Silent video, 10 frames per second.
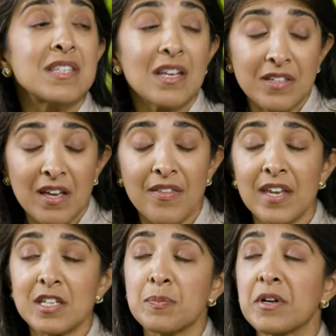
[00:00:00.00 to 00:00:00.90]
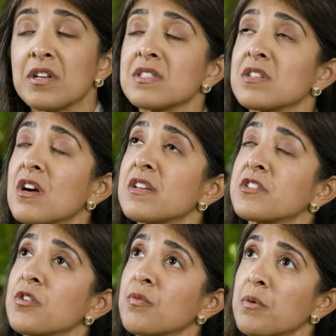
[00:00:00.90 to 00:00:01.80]
And scale down that experience and
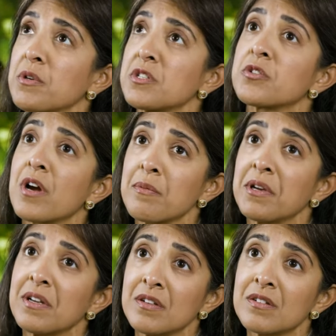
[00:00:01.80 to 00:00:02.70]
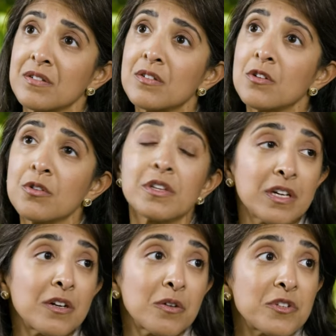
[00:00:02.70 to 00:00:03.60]
cost curve we were describing
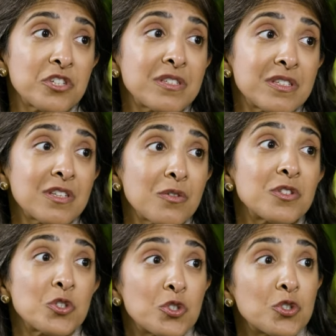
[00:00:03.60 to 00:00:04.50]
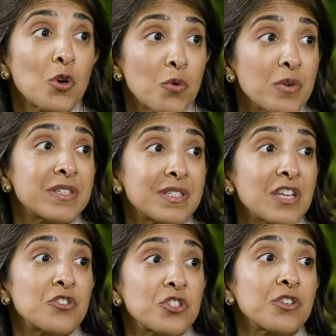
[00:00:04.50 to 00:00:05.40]
earlier, which is, you know, it's so
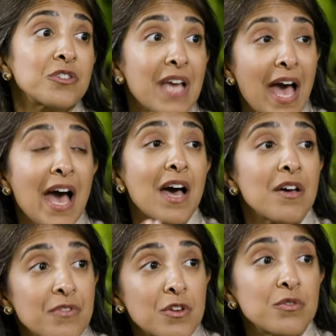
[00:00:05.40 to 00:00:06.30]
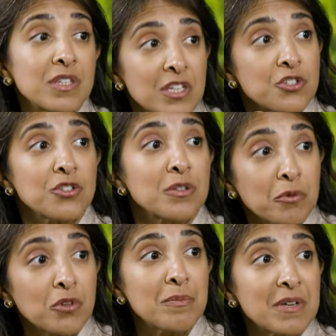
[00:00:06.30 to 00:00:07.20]
essential to have those initial
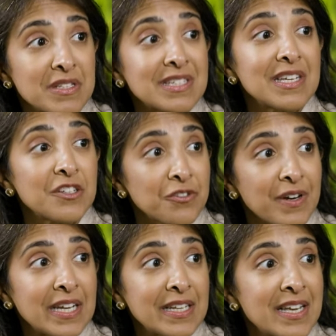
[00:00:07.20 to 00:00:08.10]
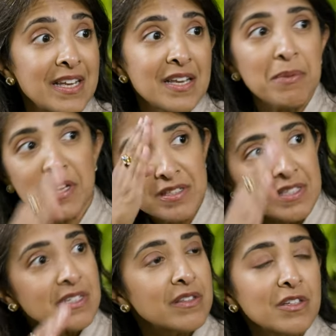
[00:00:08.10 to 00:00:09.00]
deployments to iterate
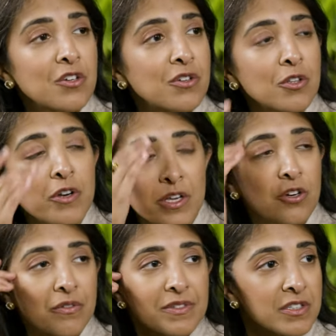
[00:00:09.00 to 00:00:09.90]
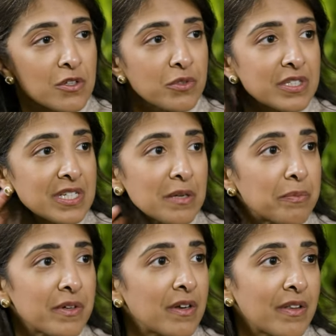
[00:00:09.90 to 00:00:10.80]
because the, the learning curve is so
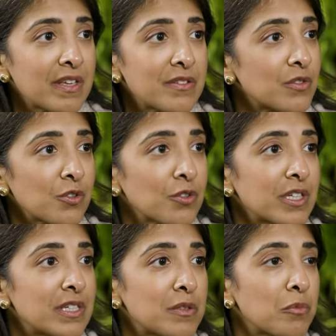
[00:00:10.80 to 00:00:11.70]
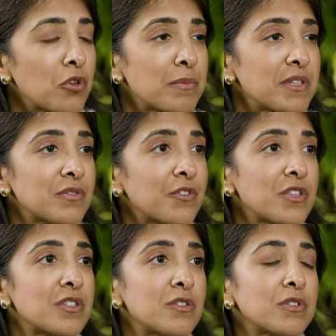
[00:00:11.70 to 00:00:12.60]
steep on these early deployments
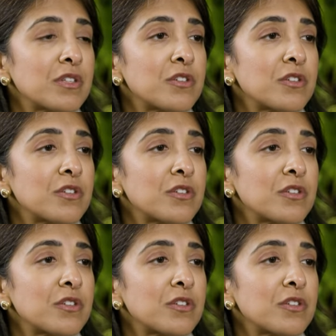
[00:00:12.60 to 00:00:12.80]
for these new